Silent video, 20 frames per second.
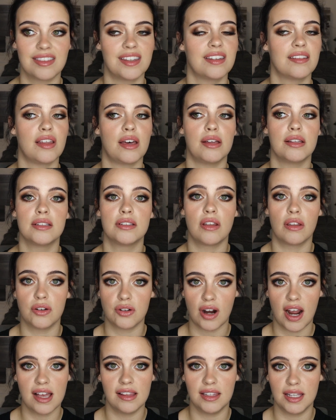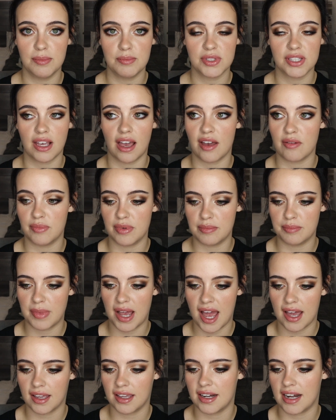the, the dry lips have been
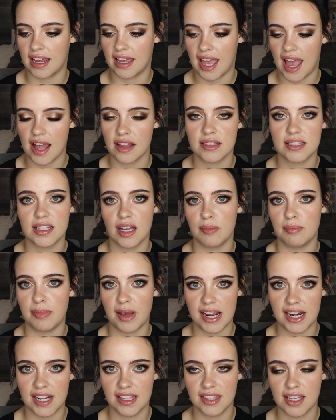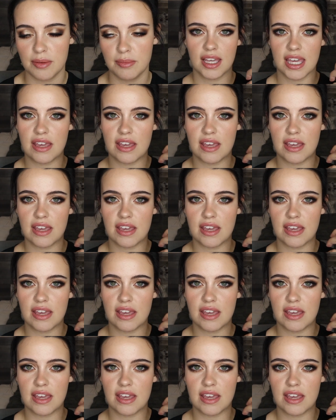back and I can't stop biting them.